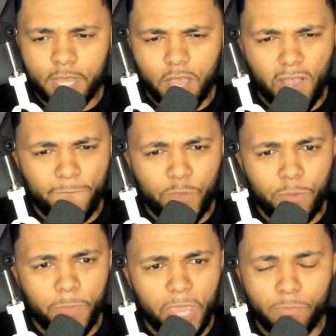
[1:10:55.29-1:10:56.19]
A few
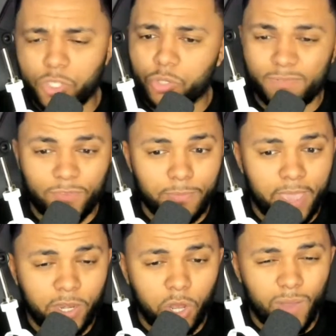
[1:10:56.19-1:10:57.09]
people, some of you may
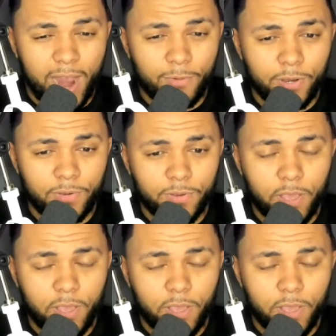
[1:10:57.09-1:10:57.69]
know Aaron.